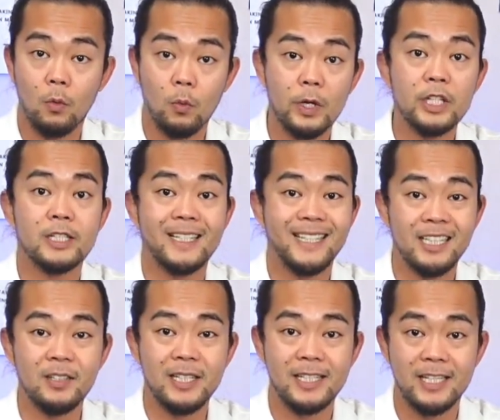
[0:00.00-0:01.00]
which
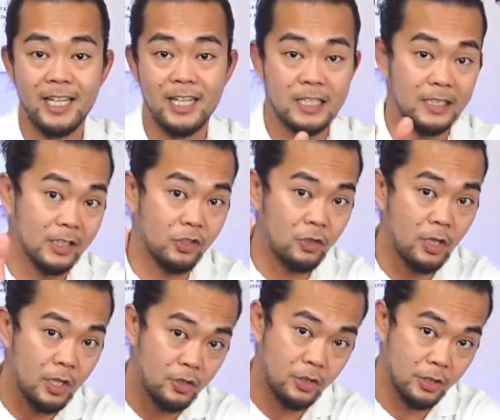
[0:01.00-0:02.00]
irritates the
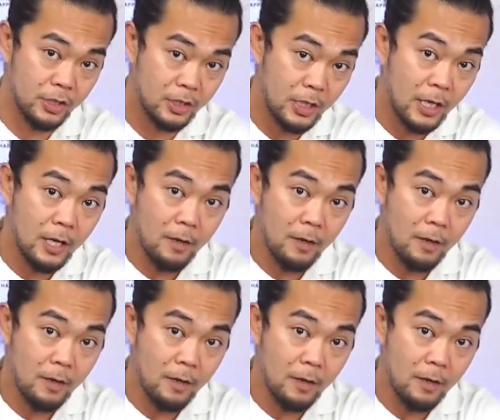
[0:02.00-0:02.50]
structures